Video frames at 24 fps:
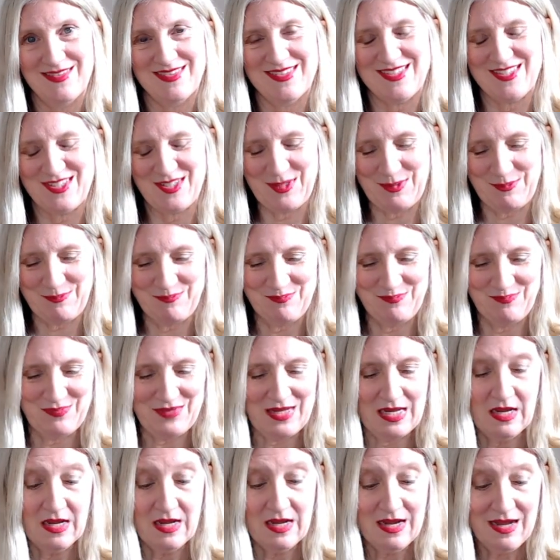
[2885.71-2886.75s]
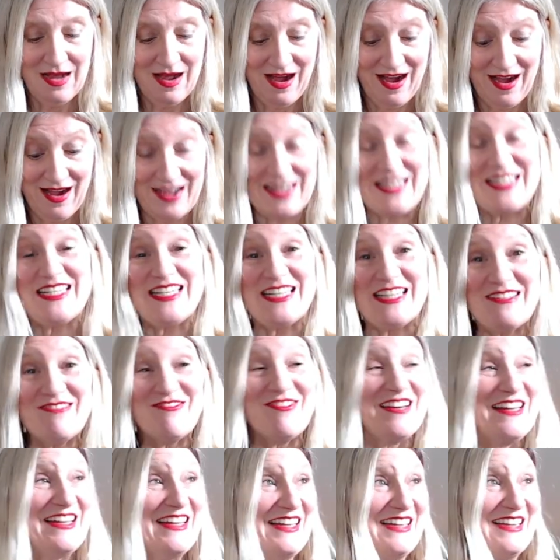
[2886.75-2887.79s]
So I did
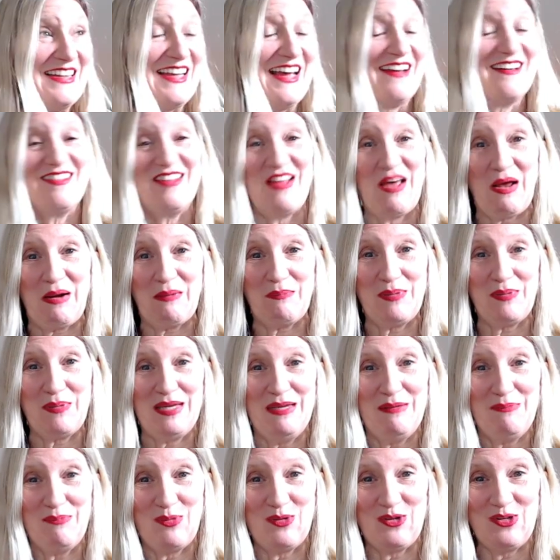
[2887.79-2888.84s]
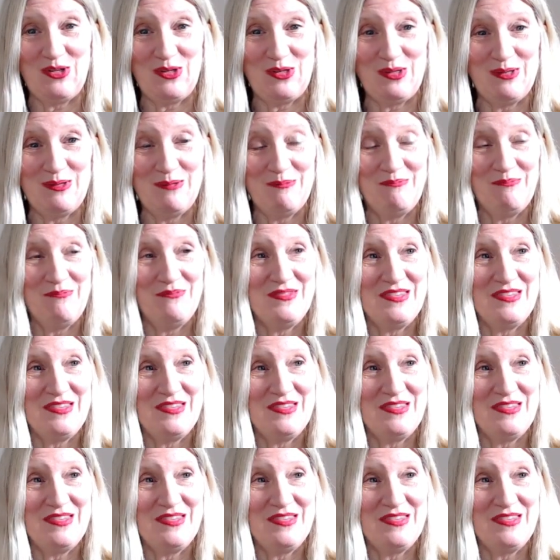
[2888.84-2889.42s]
read that a lot of people